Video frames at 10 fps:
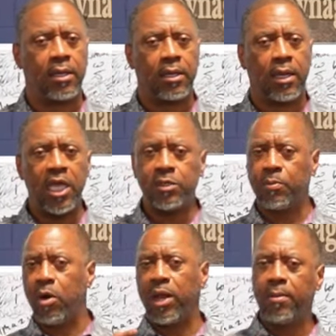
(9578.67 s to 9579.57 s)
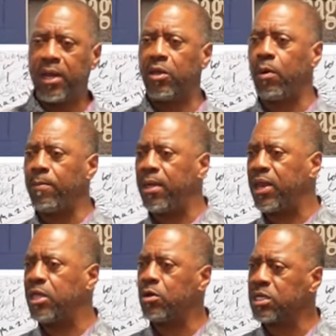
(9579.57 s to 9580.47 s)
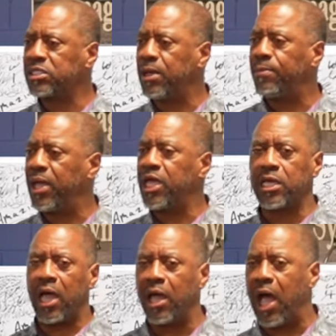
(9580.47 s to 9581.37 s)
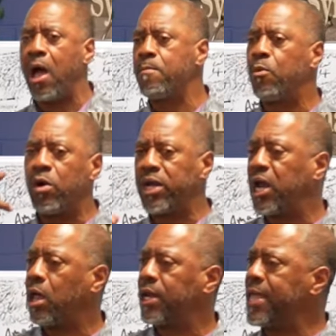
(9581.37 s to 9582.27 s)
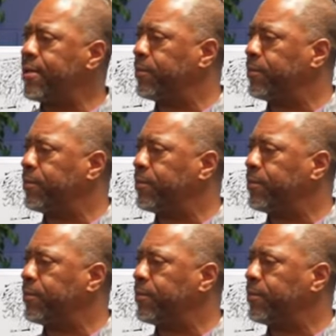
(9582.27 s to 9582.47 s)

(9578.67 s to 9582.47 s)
It's more of them than it with me than Yahuah said, but it, I'm more than all of them.